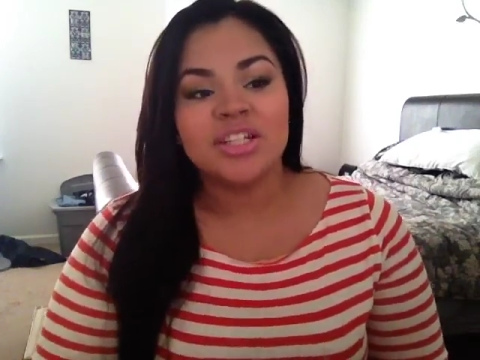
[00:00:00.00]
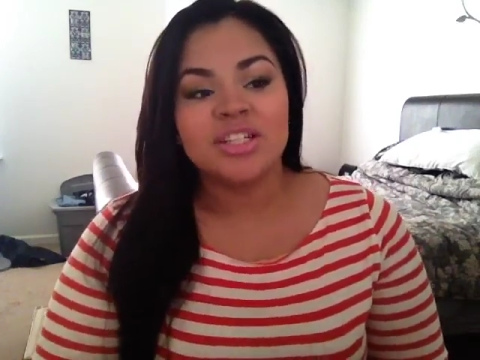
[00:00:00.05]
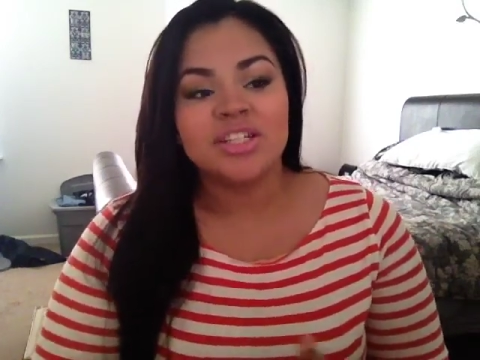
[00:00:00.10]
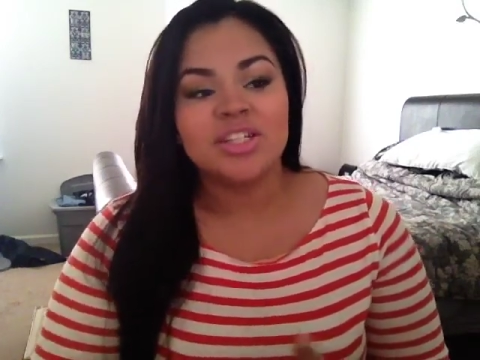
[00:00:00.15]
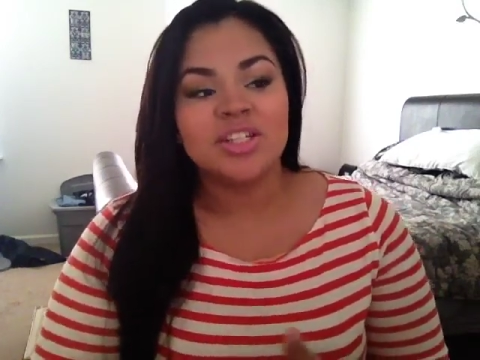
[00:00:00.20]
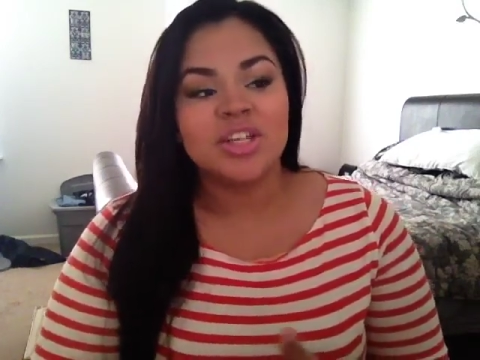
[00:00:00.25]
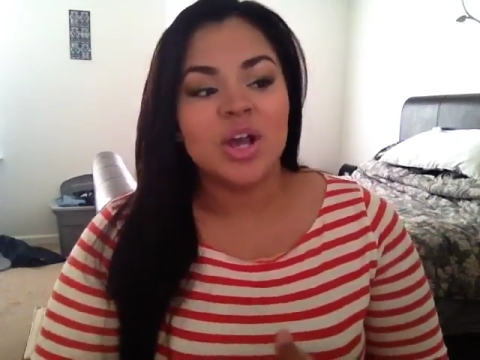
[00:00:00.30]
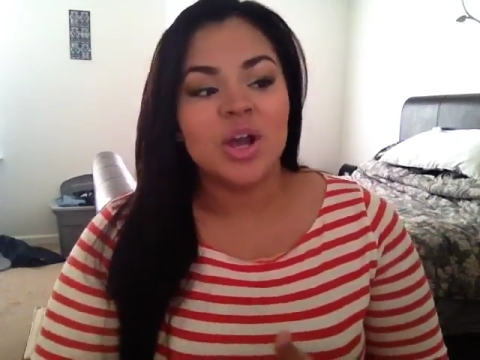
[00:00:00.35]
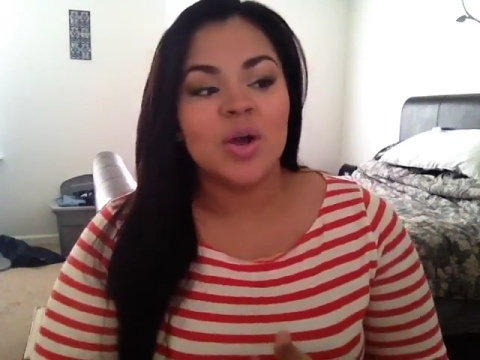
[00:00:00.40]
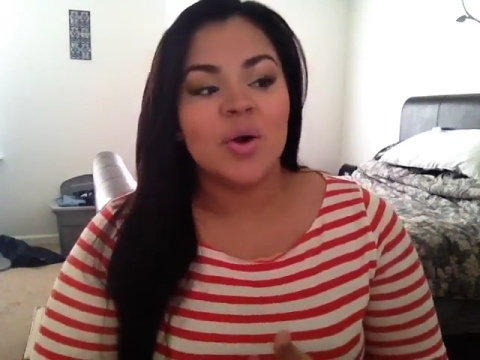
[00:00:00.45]

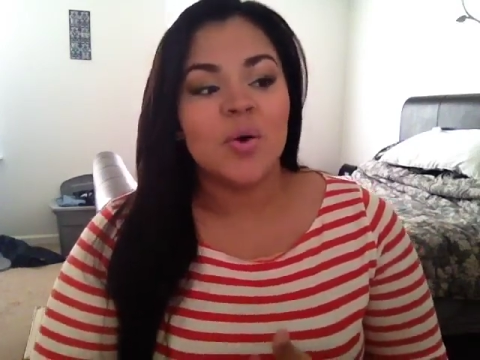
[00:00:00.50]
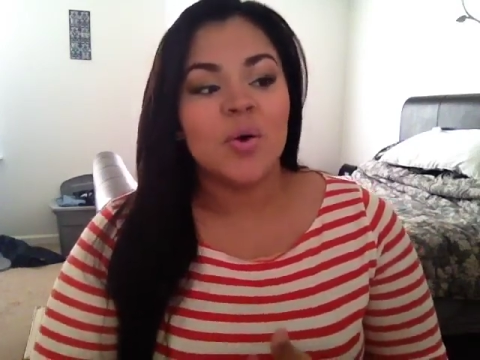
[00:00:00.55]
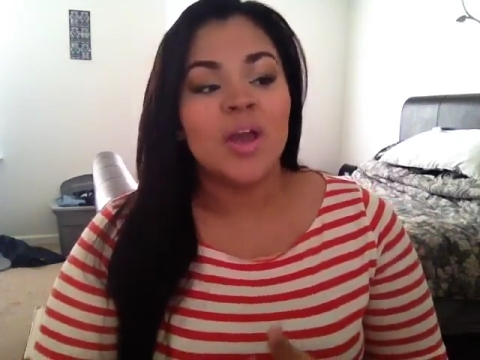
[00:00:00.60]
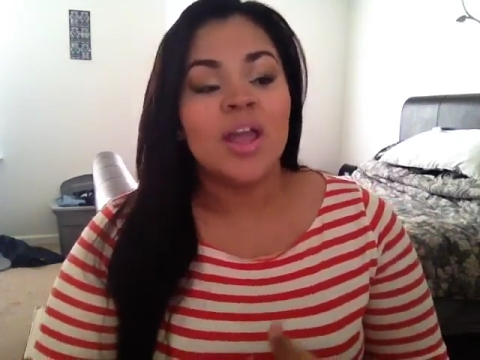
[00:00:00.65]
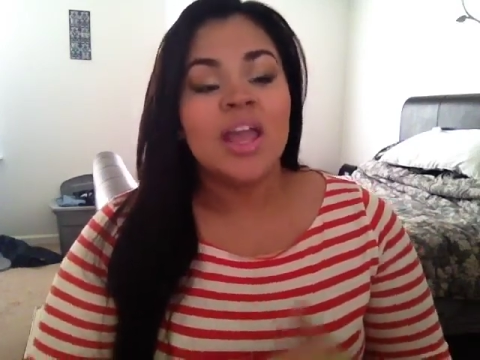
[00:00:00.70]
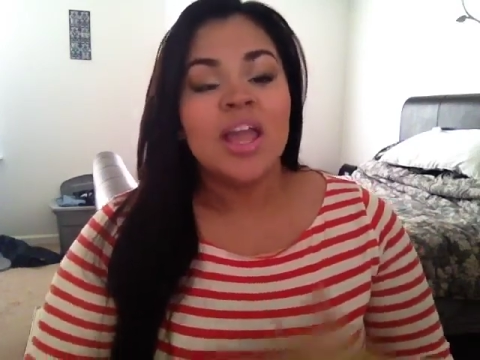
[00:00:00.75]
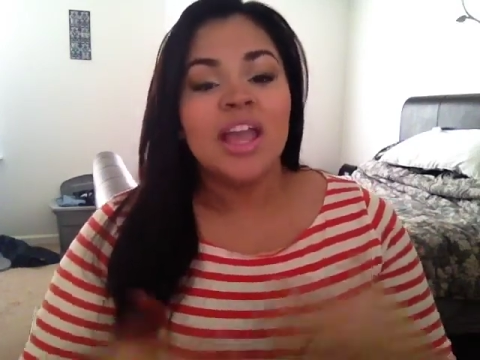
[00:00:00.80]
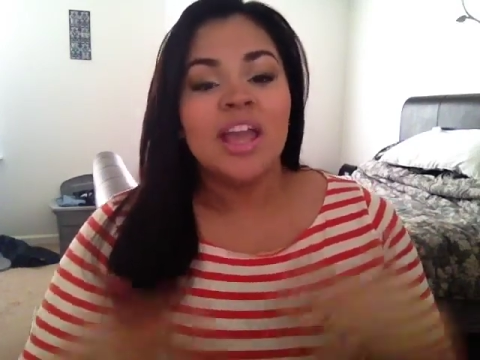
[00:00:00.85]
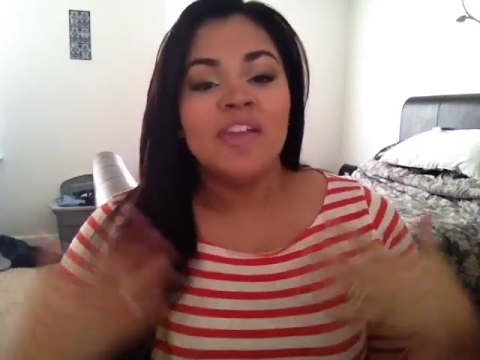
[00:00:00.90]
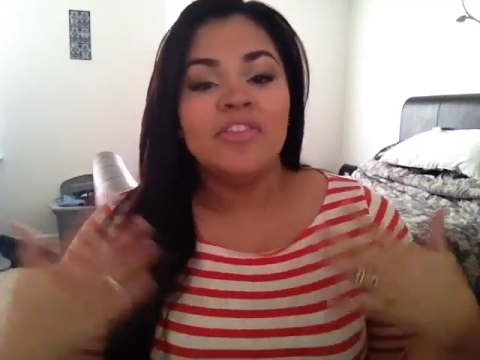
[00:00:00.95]
So
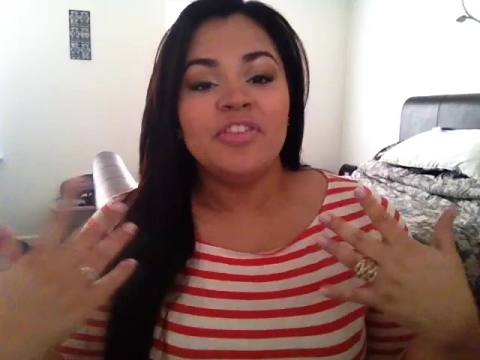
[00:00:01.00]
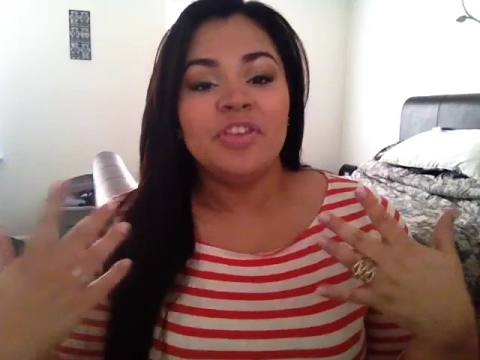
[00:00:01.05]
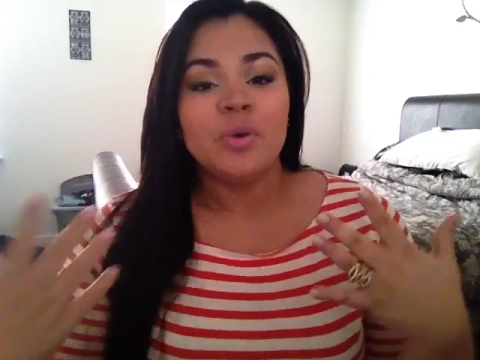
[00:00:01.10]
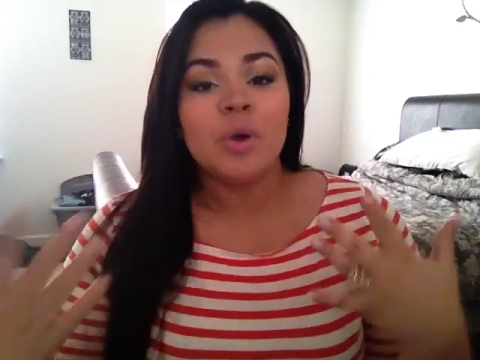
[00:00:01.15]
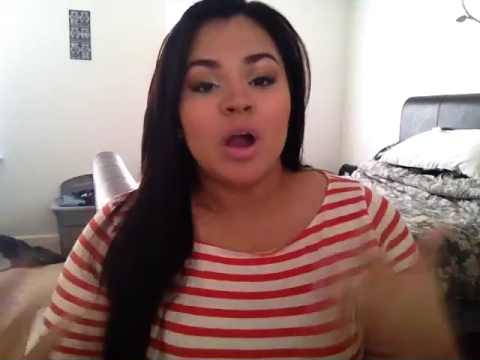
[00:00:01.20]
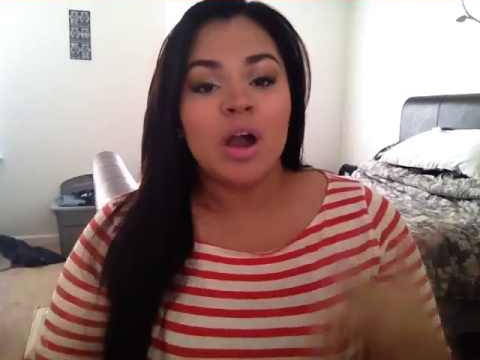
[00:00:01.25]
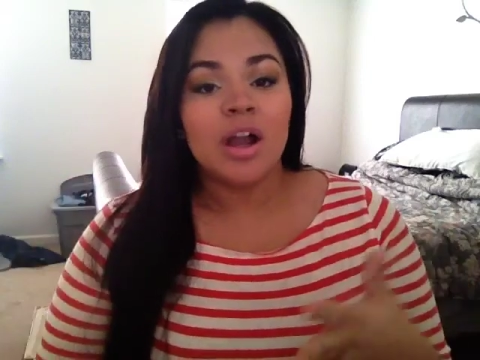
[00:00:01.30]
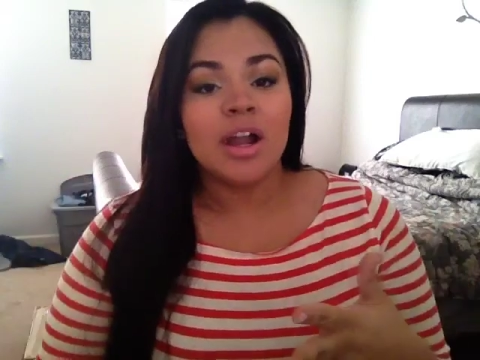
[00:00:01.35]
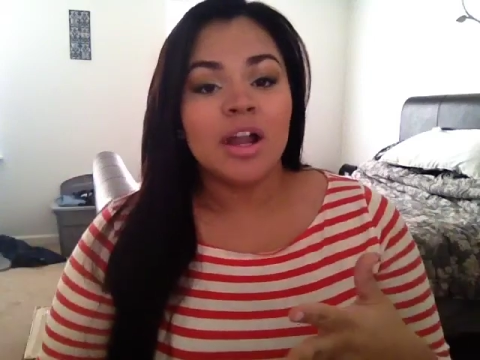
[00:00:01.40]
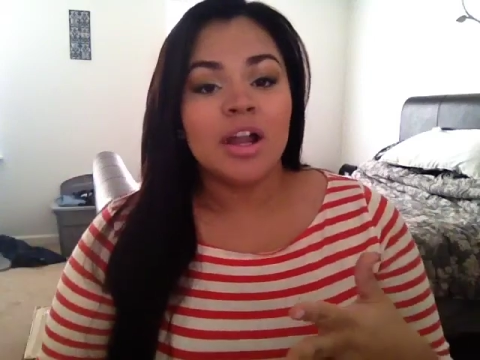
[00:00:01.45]
if you
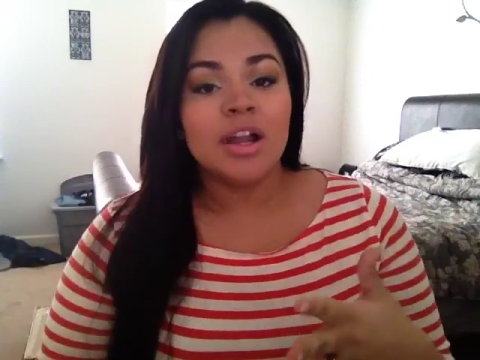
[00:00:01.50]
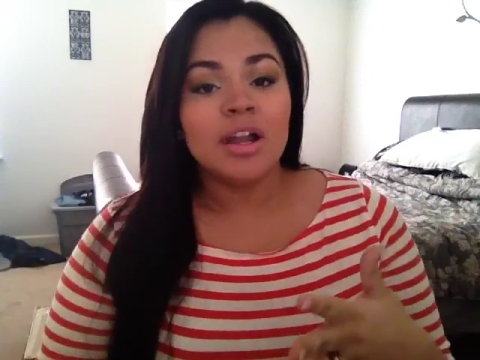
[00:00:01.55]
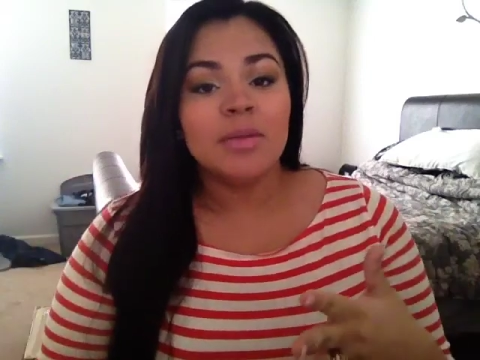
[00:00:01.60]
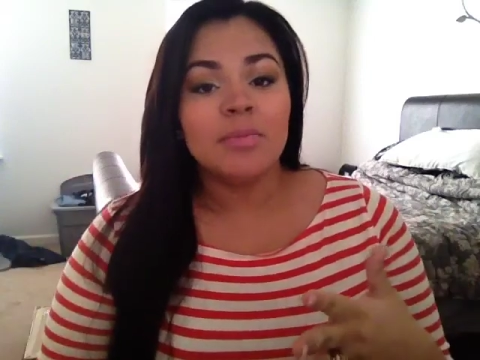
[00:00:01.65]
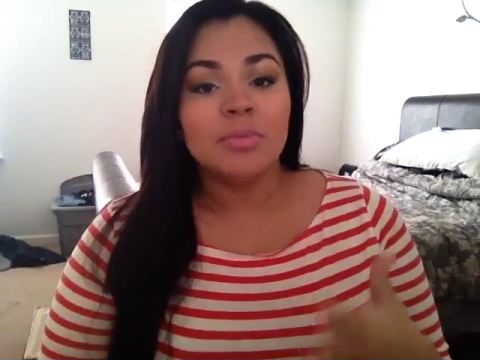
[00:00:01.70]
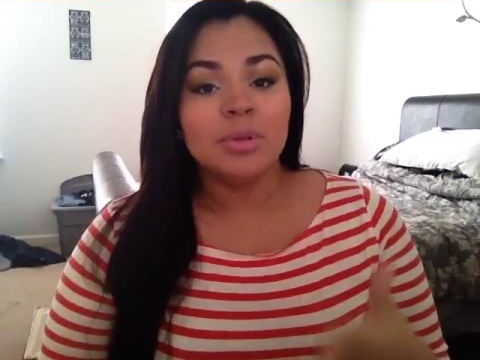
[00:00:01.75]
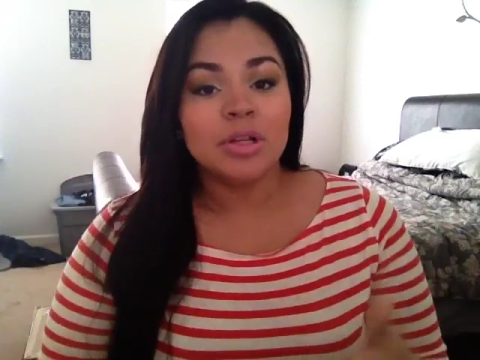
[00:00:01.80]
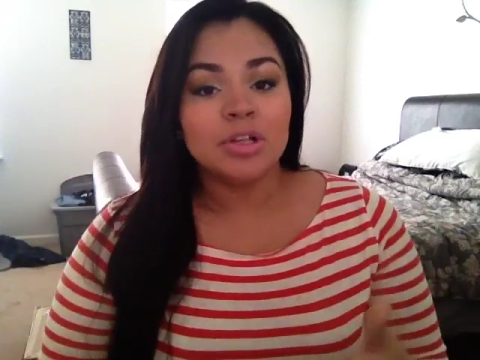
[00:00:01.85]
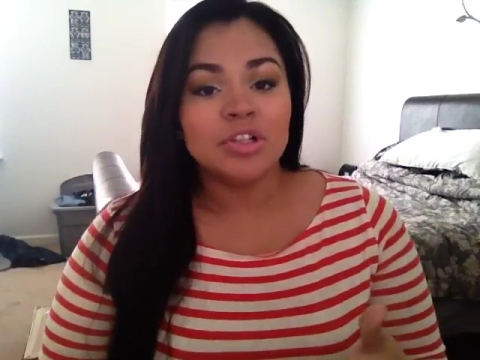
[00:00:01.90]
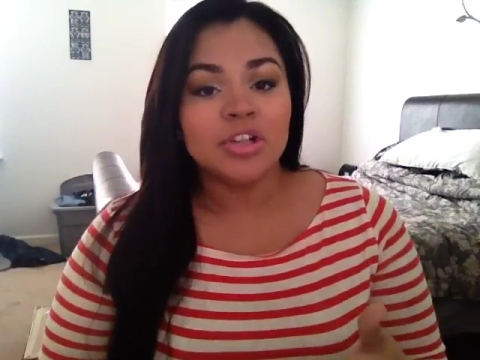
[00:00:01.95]
are
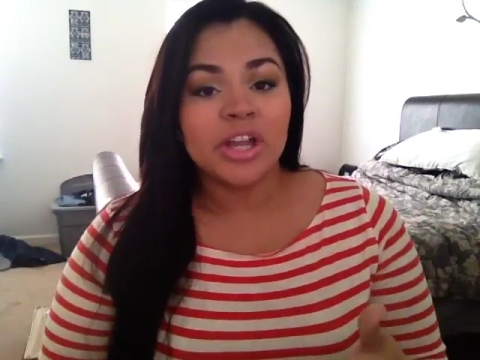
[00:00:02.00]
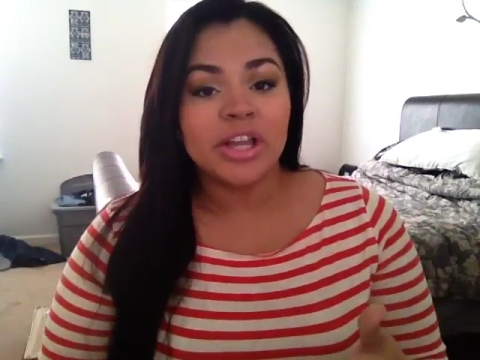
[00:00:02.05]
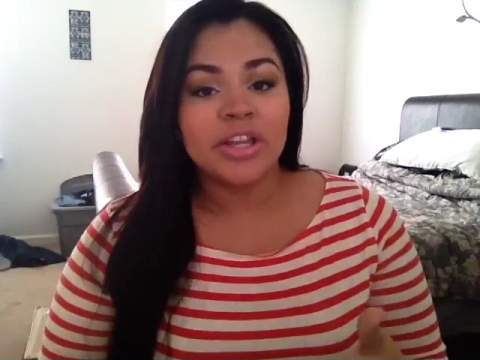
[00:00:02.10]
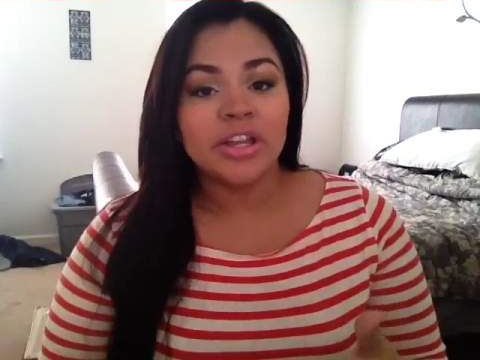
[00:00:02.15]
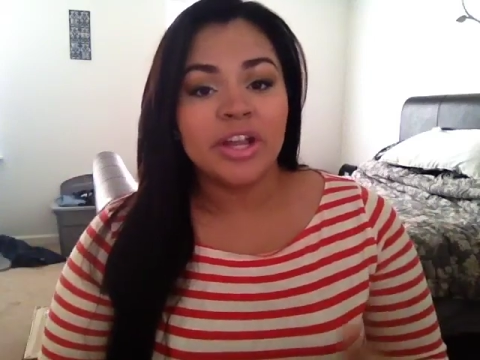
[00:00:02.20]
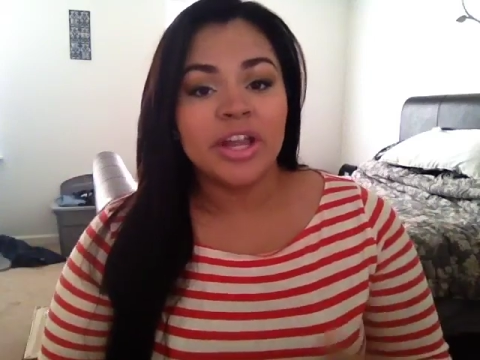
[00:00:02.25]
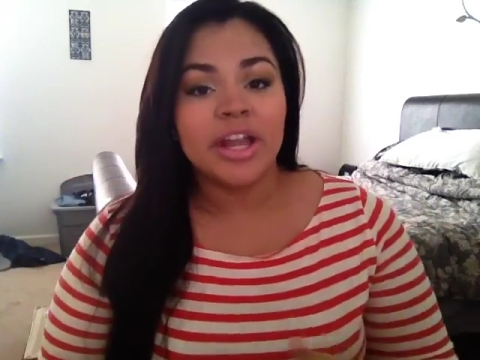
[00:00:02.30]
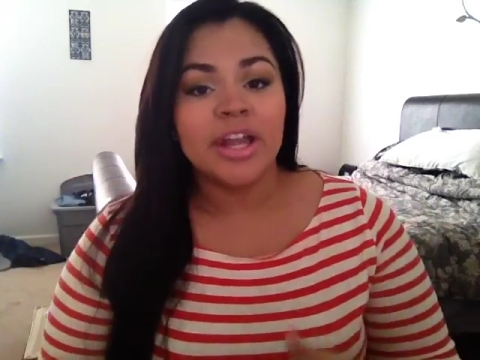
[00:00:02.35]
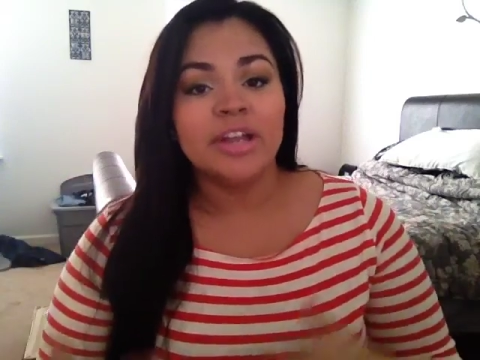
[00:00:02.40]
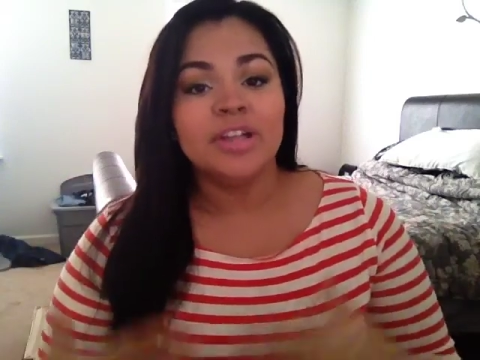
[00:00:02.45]
blow drying
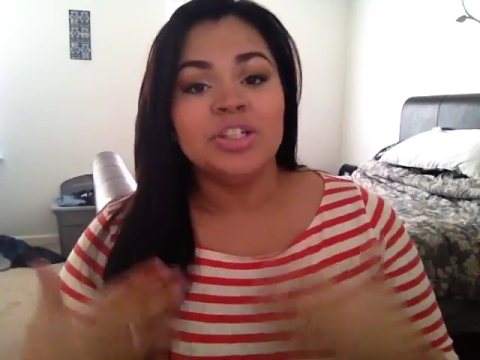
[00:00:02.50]
your hair,